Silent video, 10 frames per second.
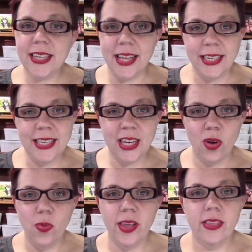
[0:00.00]
Kelly
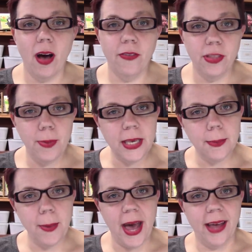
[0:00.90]
Dale with Off the
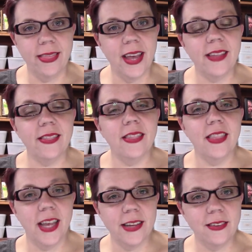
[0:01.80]
Beaded Path, and
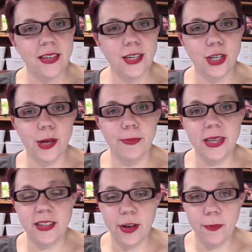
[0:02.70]
this is your
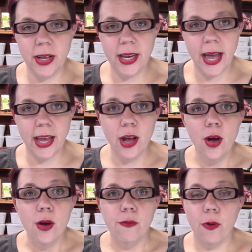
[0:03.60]
Must Know Monday
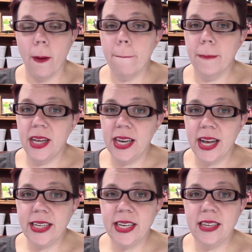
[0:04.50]
for
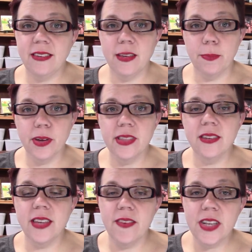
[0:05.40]
Monday, December the
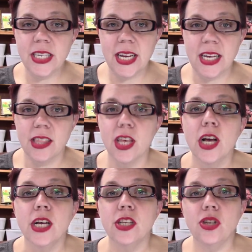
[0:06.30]
17th,
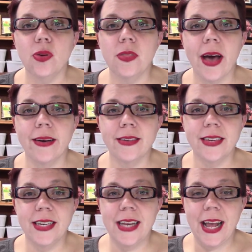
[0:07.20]

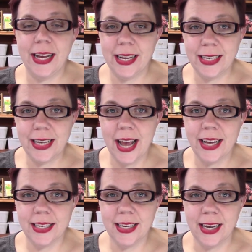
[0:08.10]

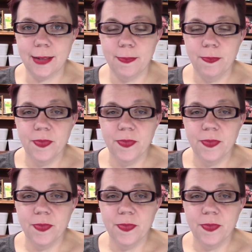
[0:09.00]
2018.